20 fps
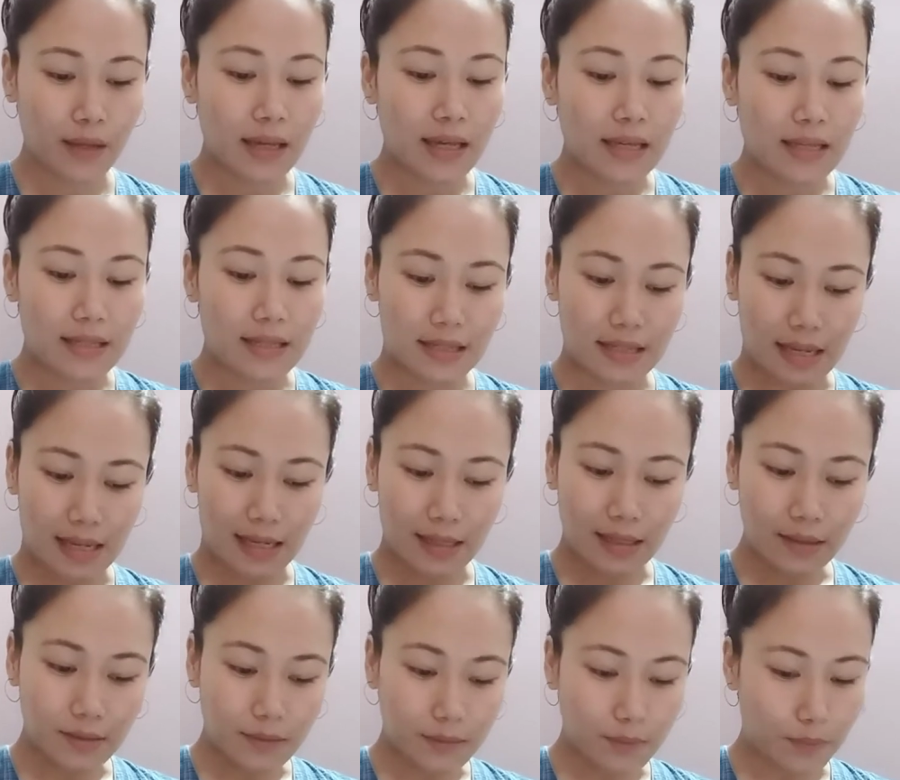
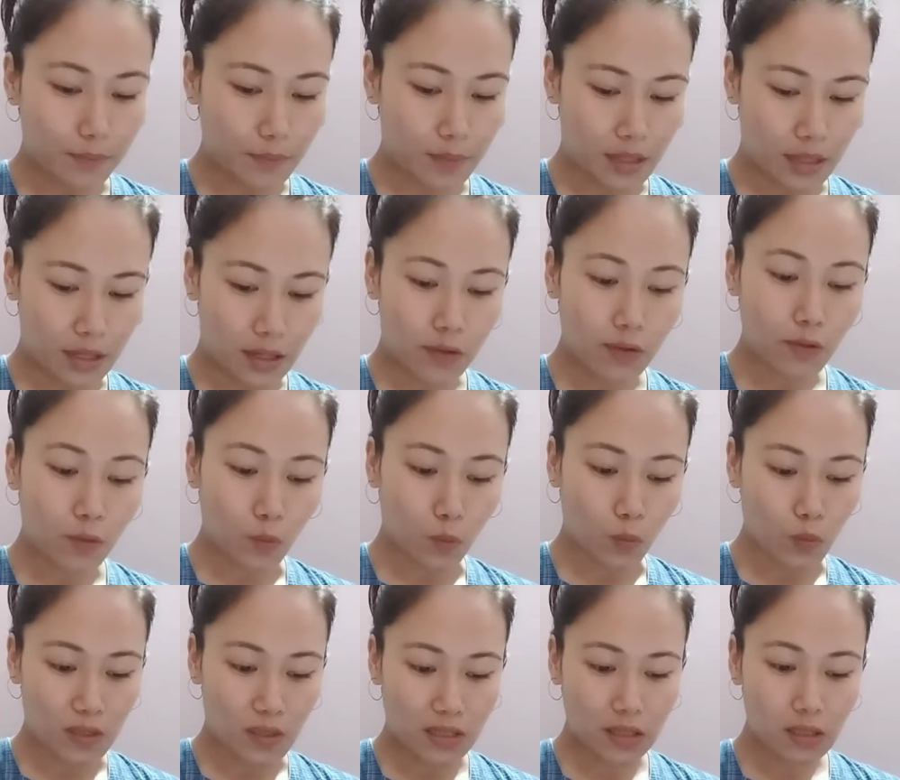Stellan, mare,
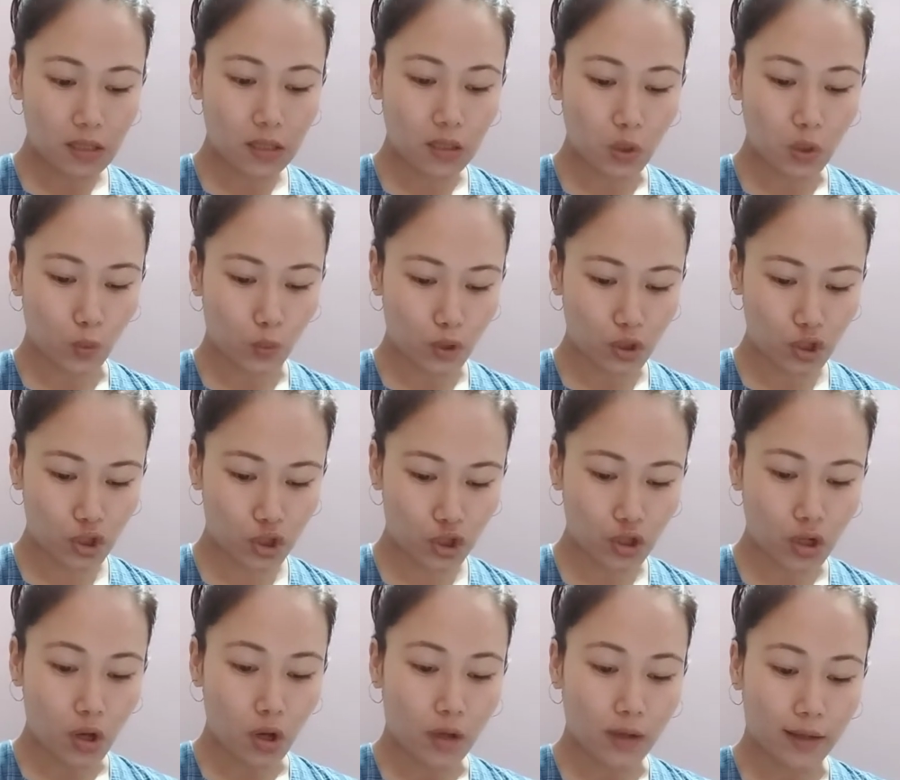visit, witch,
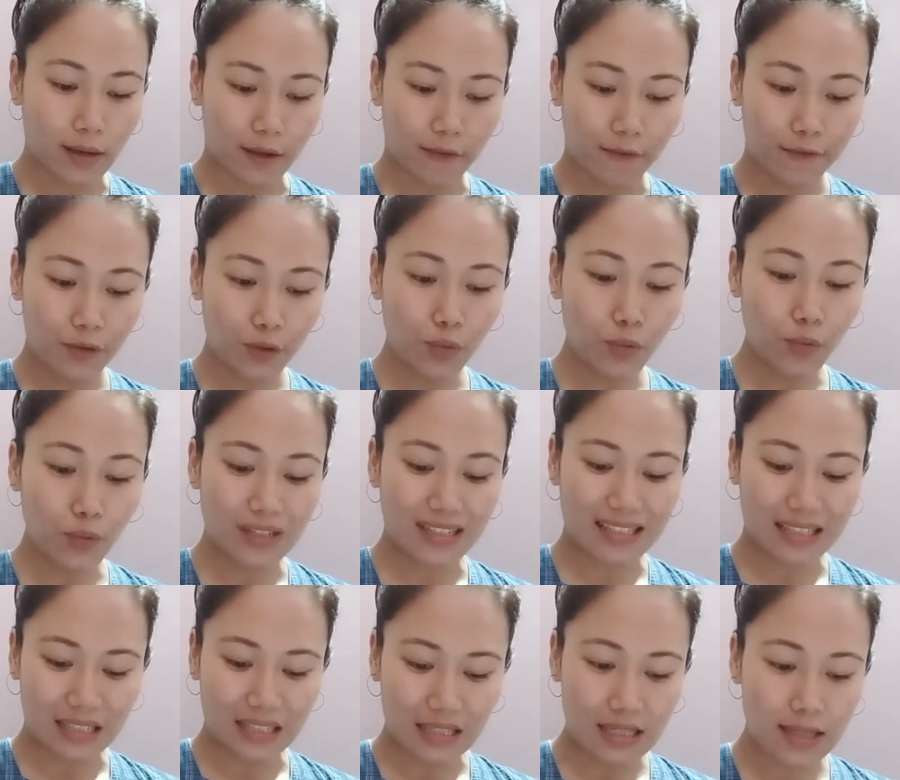nephew,
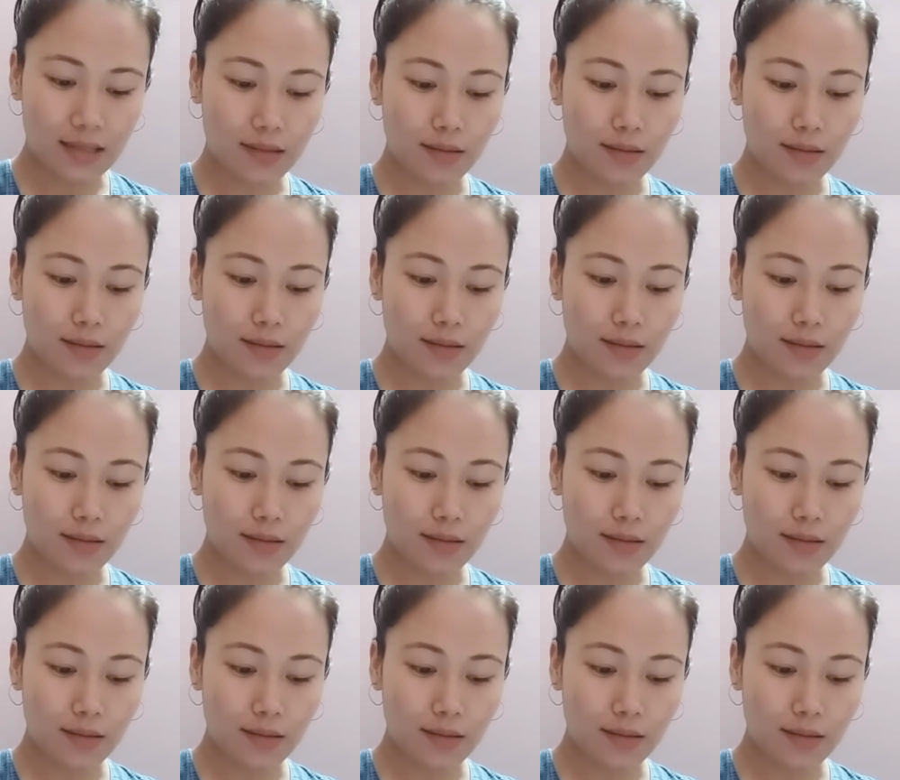niece,